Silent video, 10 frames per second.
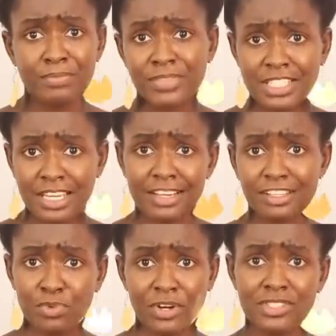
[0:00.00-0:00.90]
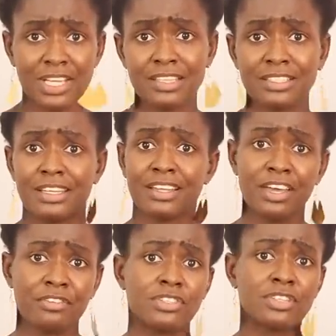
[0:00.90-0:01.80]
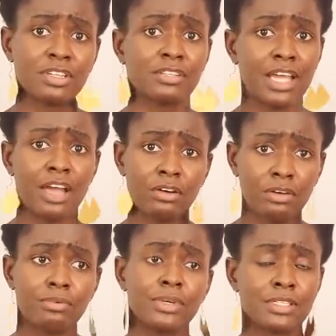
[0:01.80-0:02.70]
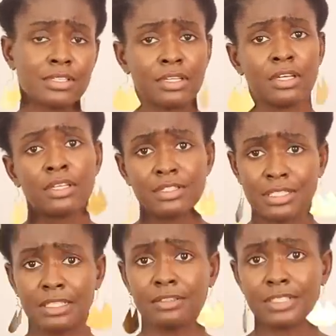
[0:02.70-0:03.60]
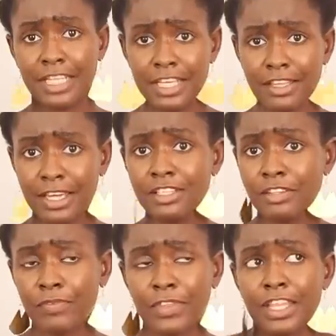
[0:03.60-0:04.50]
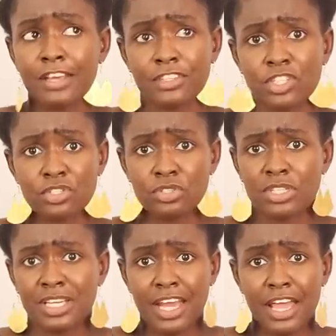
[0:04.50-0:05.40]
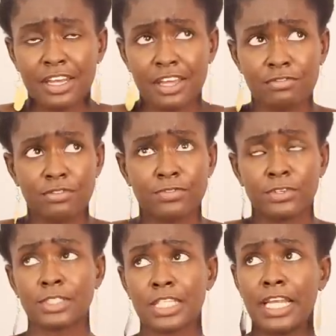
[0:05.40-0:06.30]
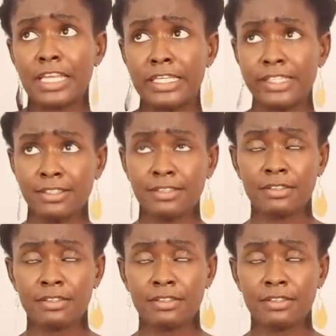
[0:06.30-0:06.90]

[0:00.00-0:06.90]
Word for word: started when I was 18 and every single day I always still take that. Never suggested and I never felt any